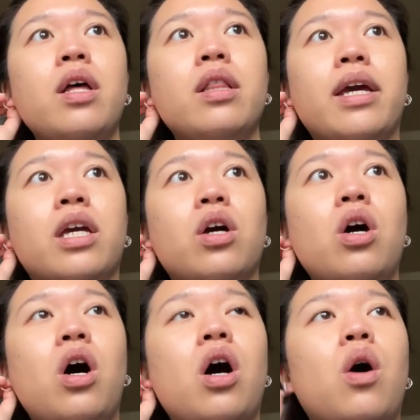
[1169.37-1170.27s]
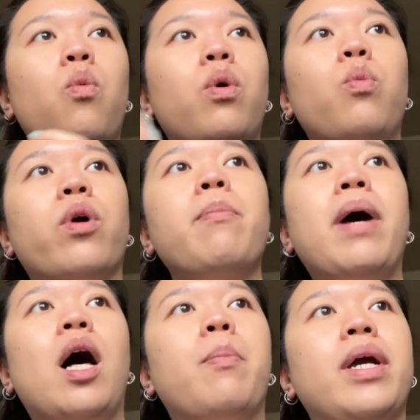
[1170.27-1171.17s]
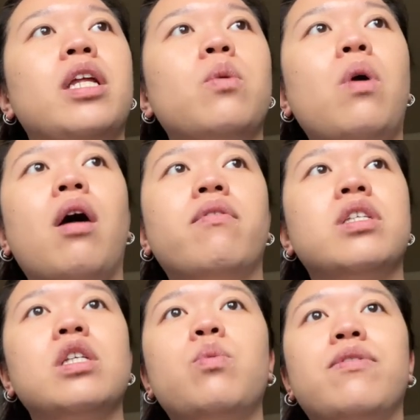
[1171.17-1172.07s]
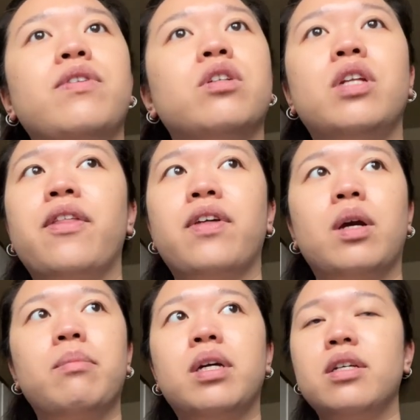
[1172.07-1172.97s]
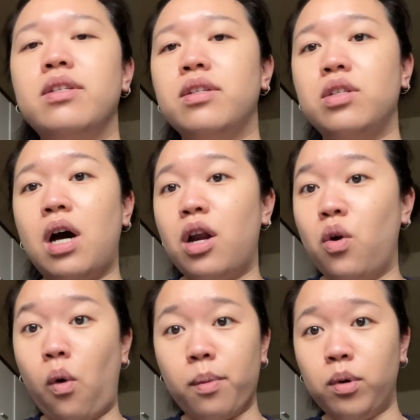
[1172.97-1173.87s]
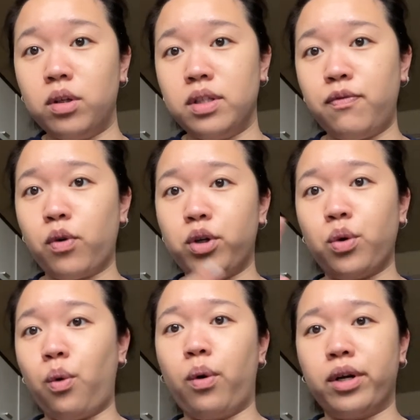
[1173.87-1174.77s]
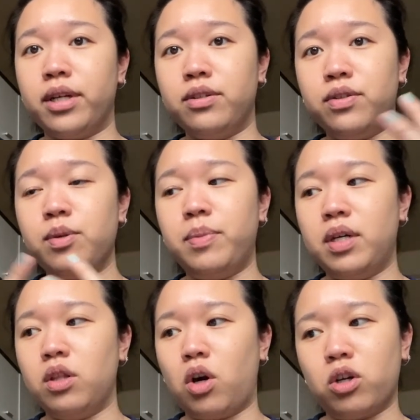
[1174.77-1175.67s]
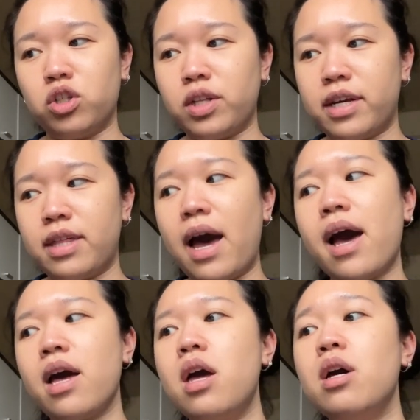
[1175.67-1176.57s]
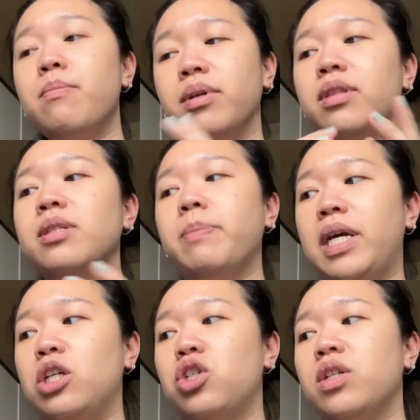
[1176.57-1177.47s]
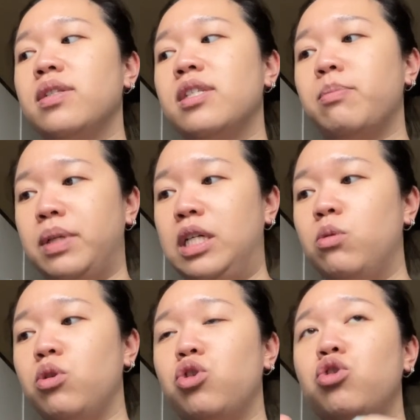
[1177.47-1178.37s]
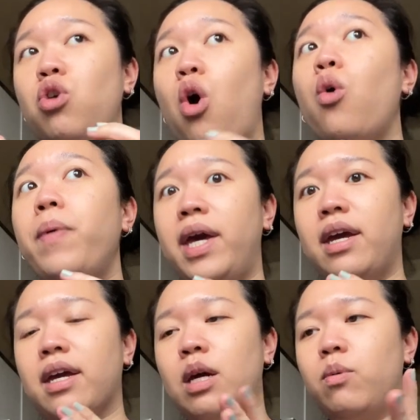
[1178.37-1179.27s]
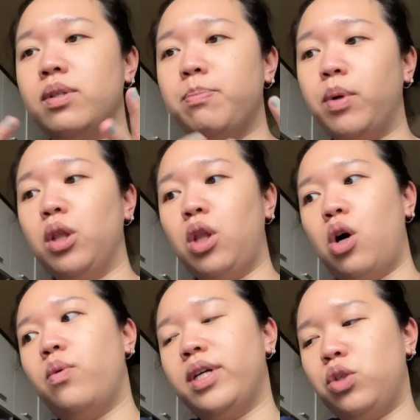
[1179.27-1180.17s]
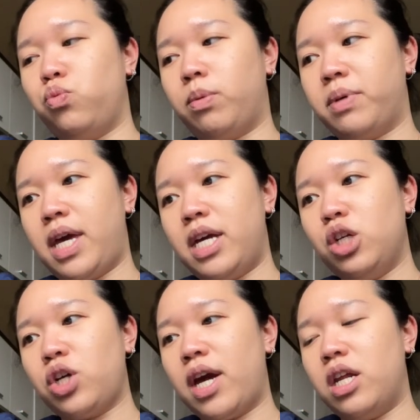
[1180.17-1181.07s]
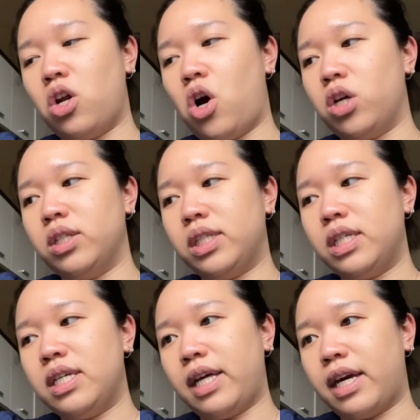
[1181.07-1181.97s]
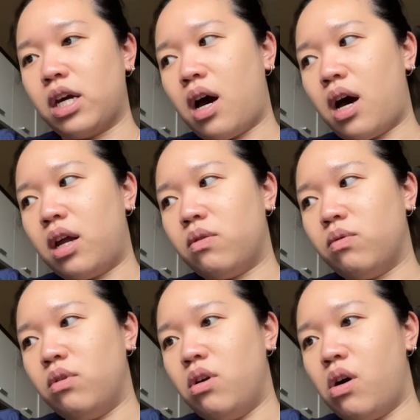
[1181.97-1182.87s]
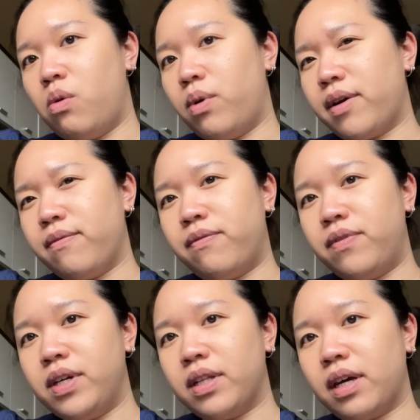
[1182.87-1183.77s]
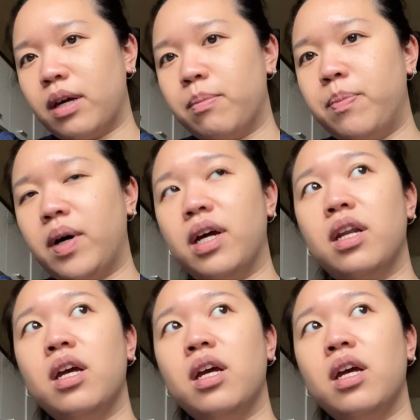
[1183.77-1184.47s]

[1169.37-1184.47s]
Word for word: like when we're palpating obviously we feel nothing because it's not normal for your organs to be enlarged like that but this patient's spleen was so big it was below his rib cage and it honestly like I don't know what I'm feeling but